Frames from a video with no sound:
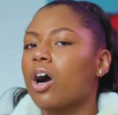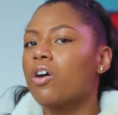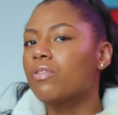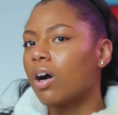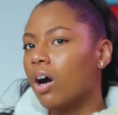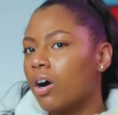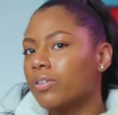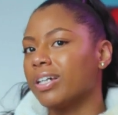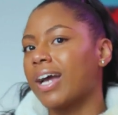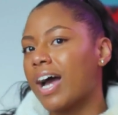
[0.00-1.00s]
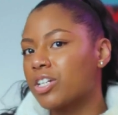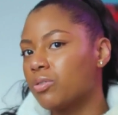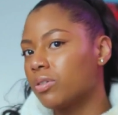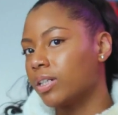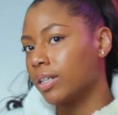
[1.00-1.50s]
Overall, the
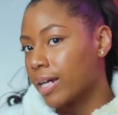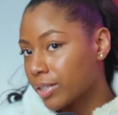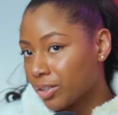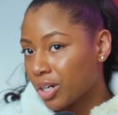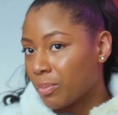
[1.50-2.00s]
casual collector